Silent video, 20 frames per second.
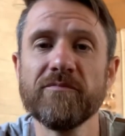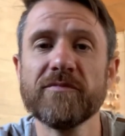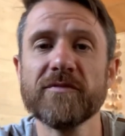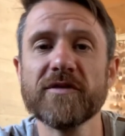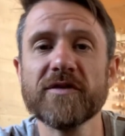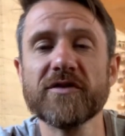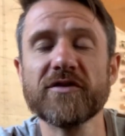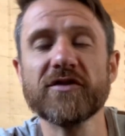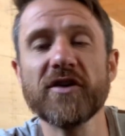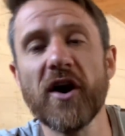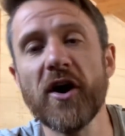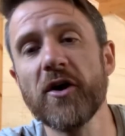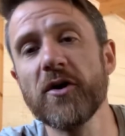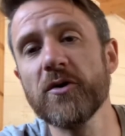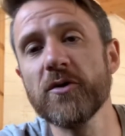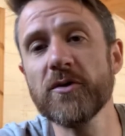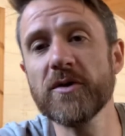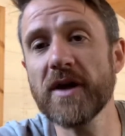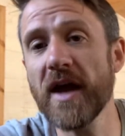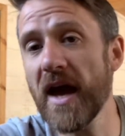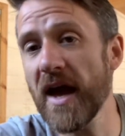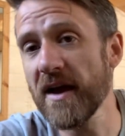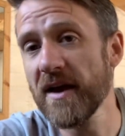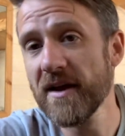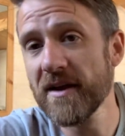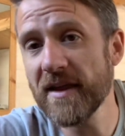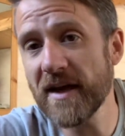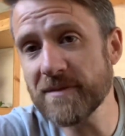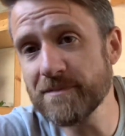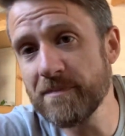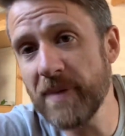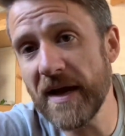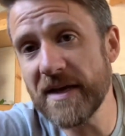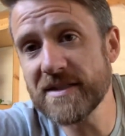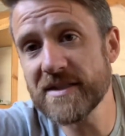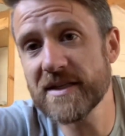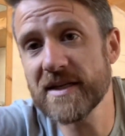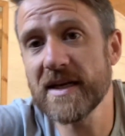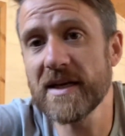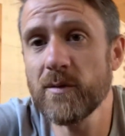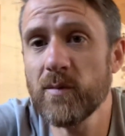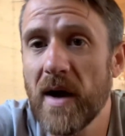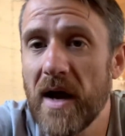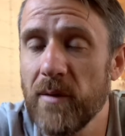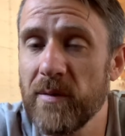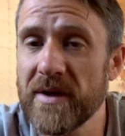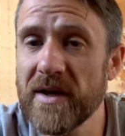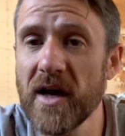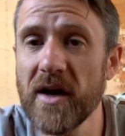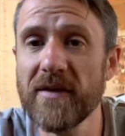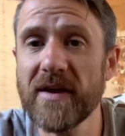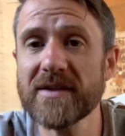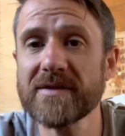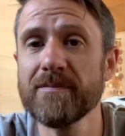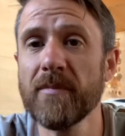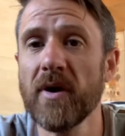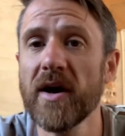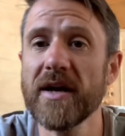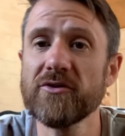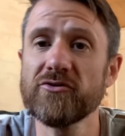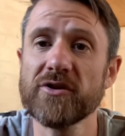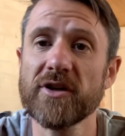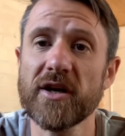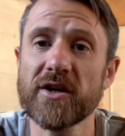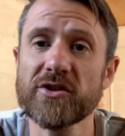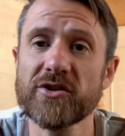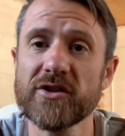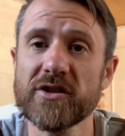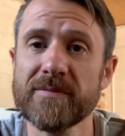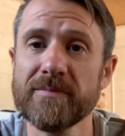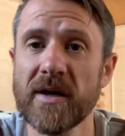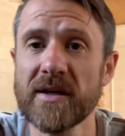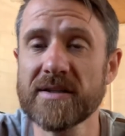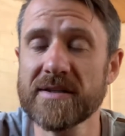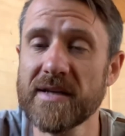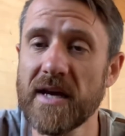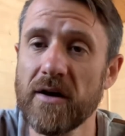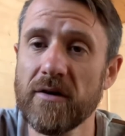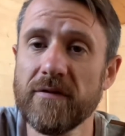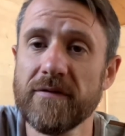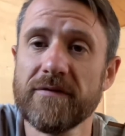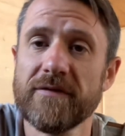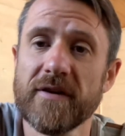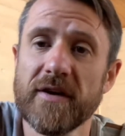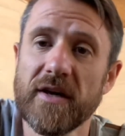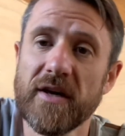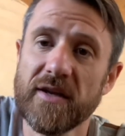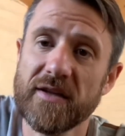So yeah, that's basically where we go. That's my introduction to myself.